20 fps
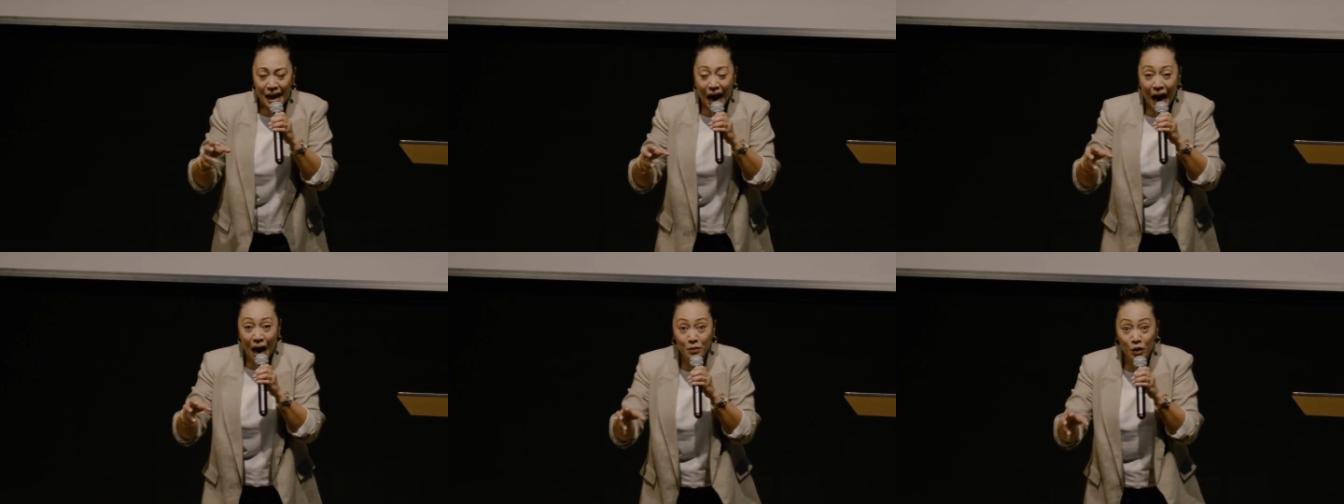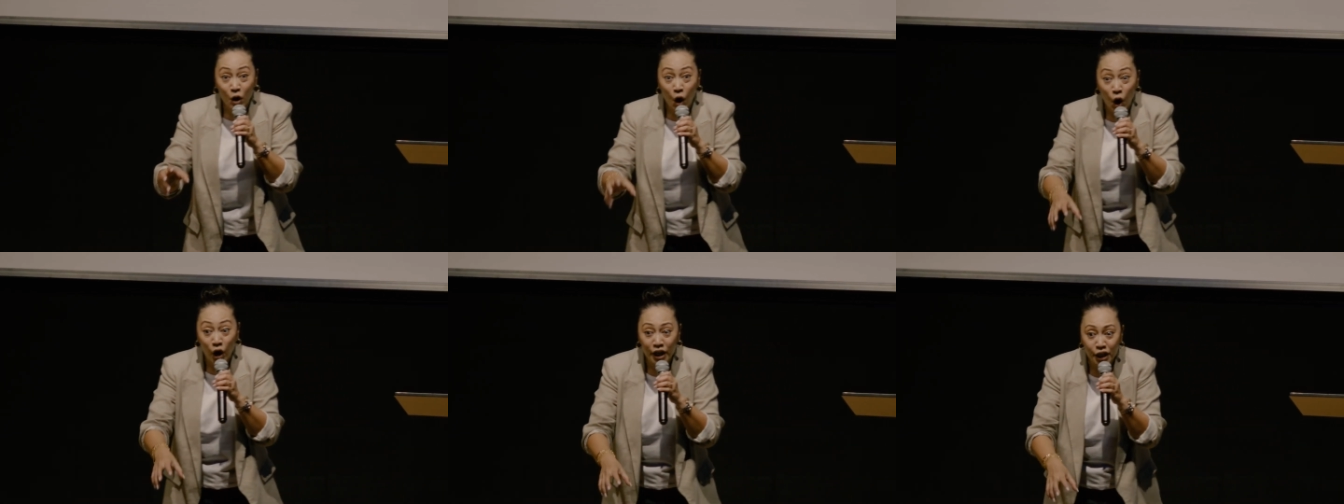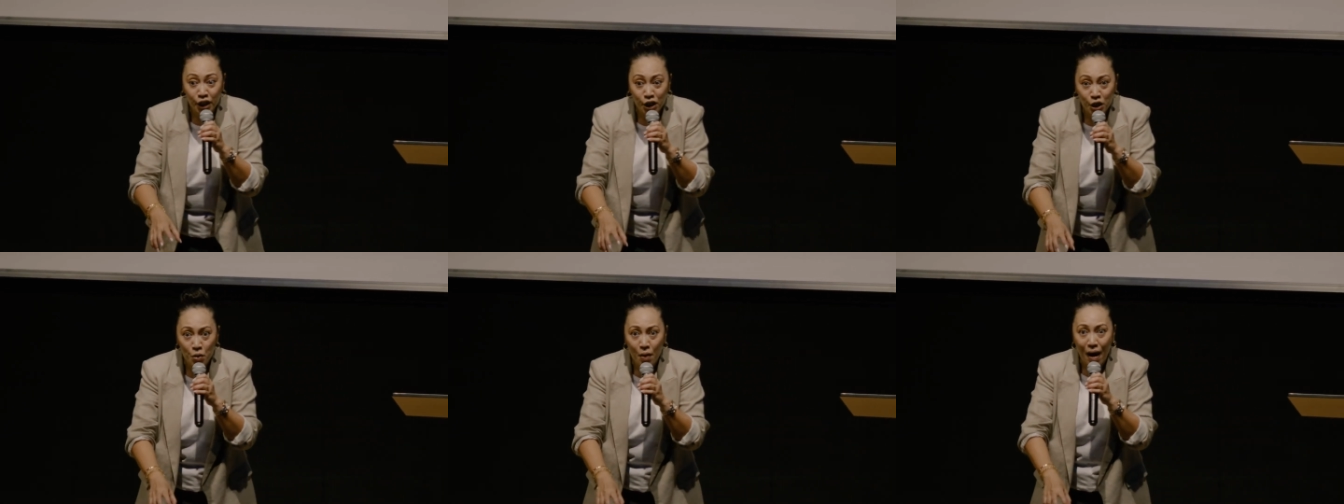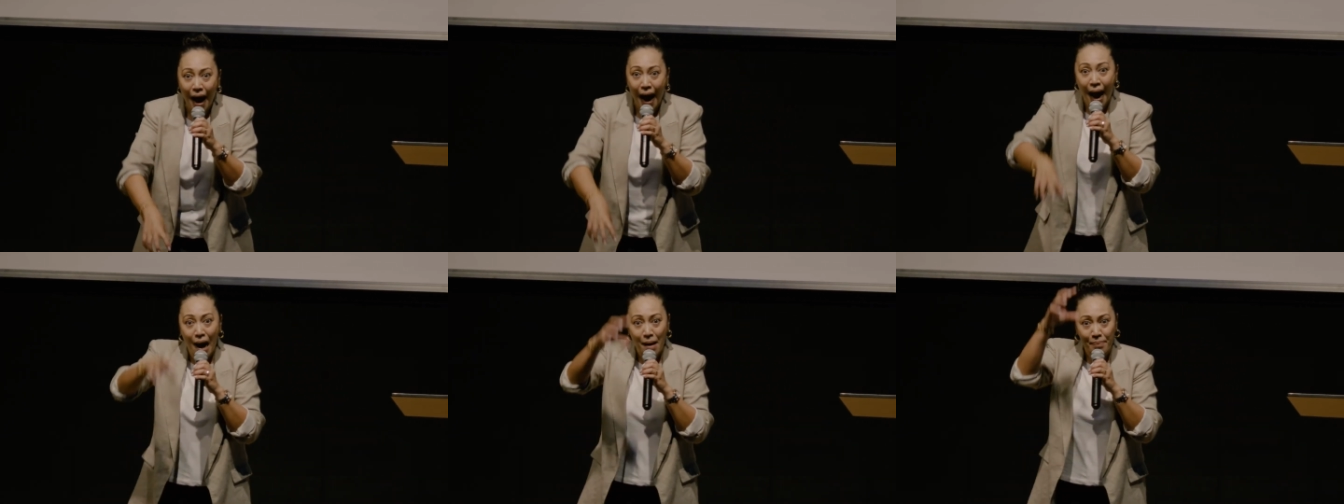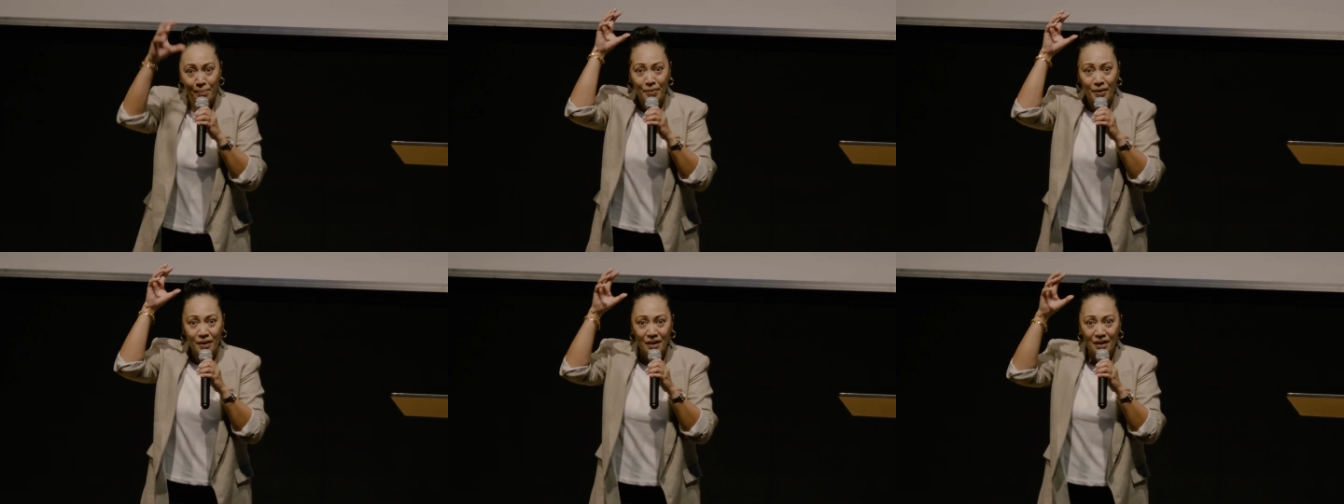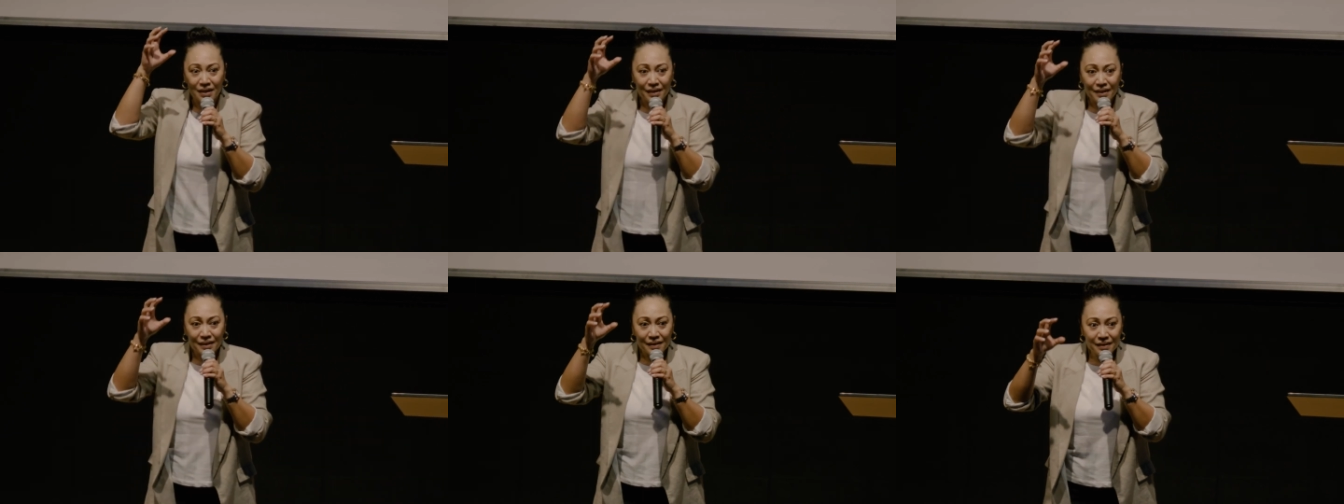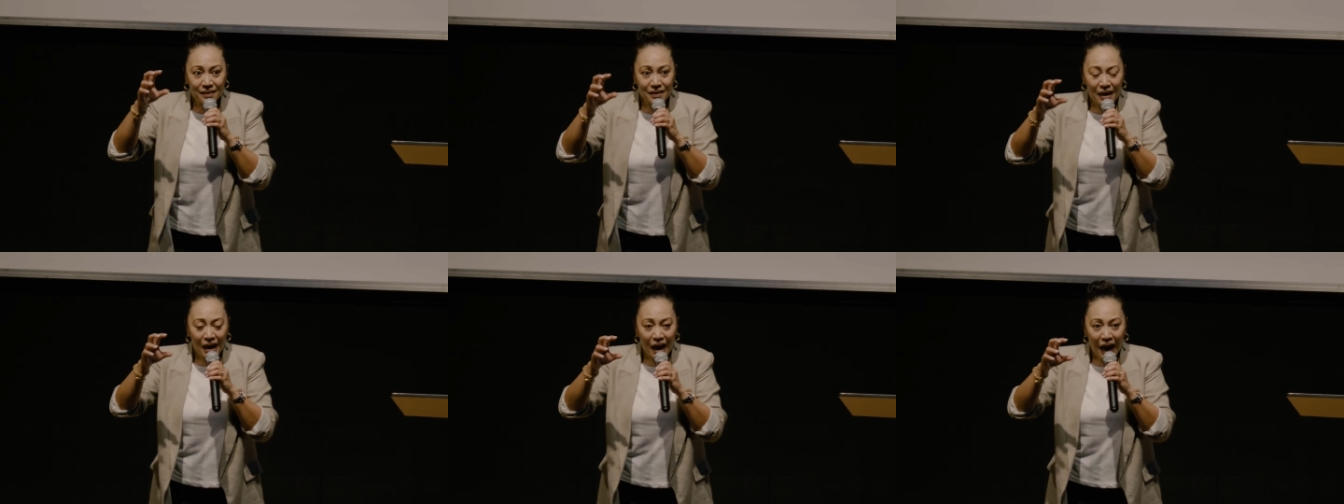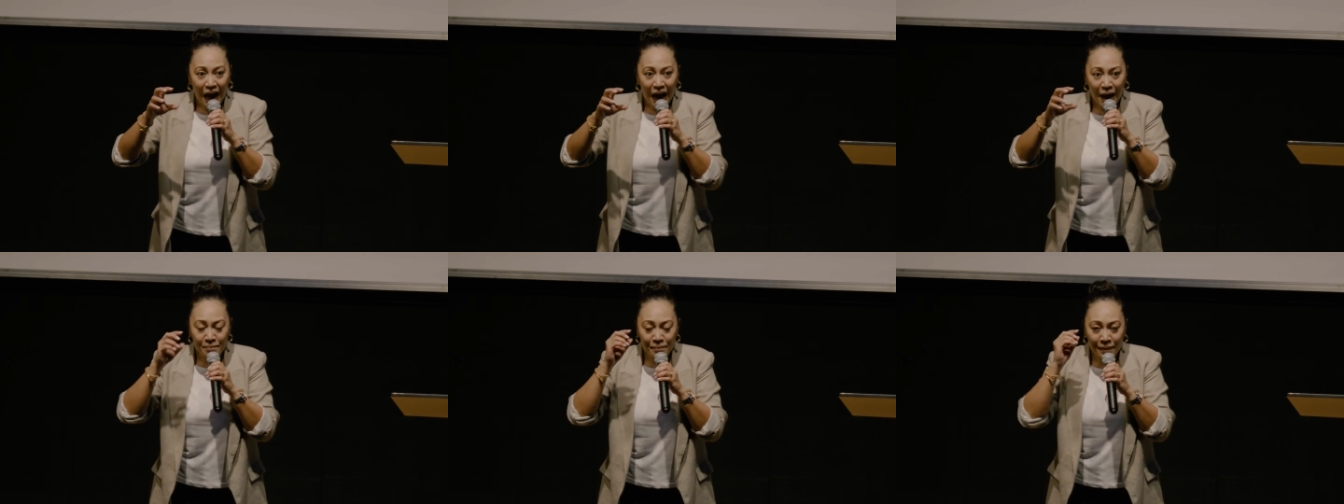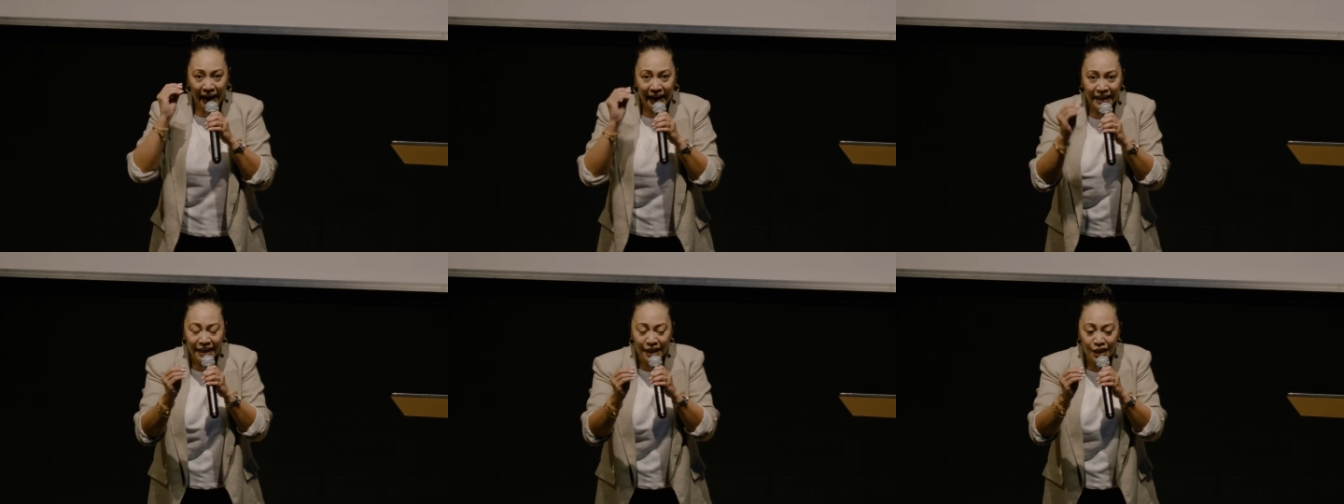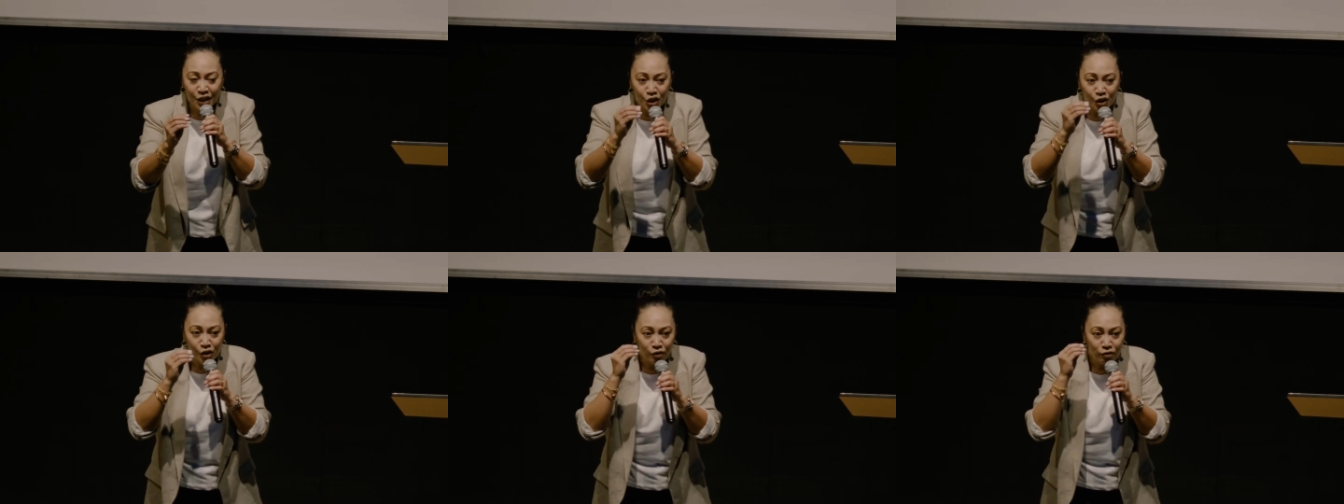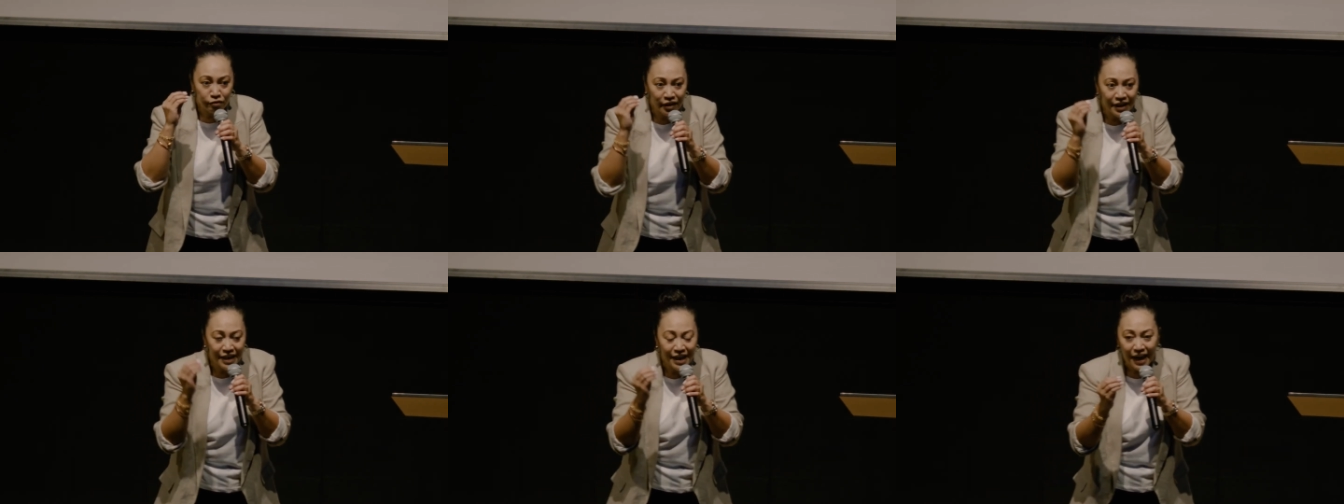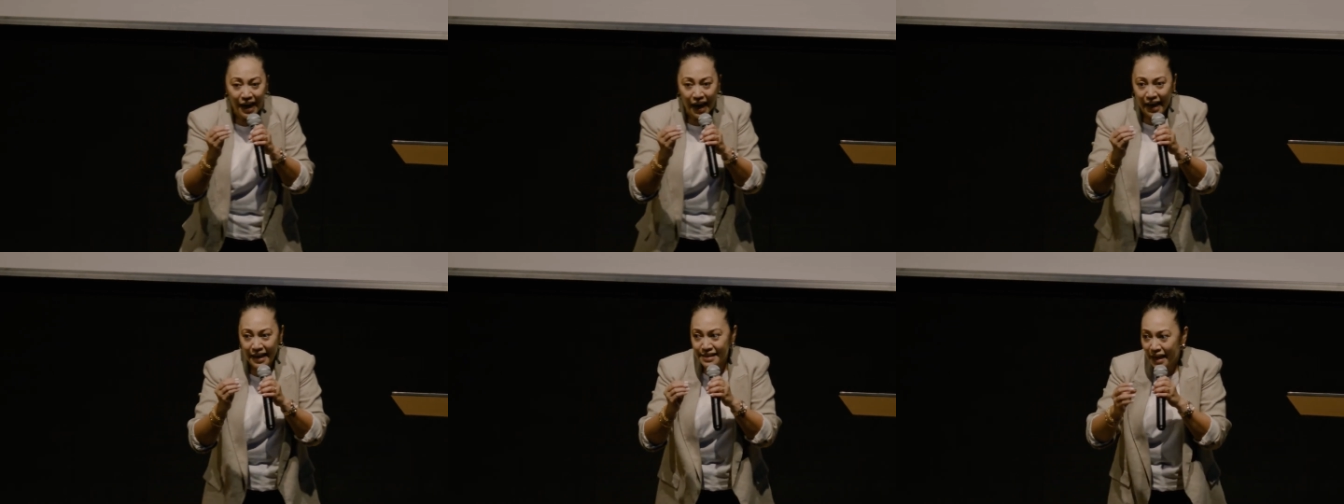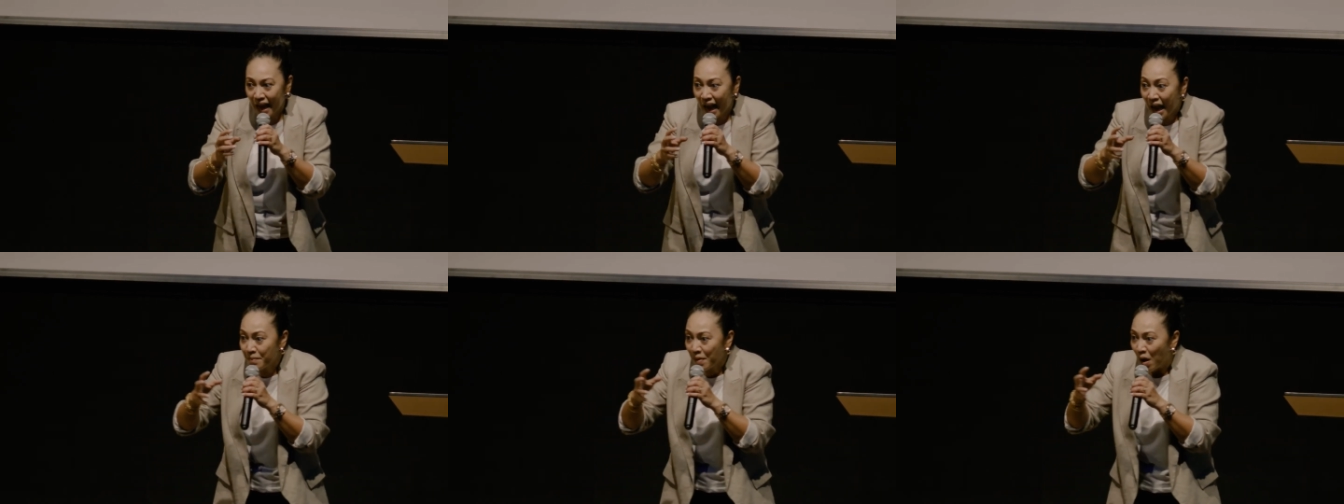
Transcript: I'm calling you up. I'm making you realize, I'm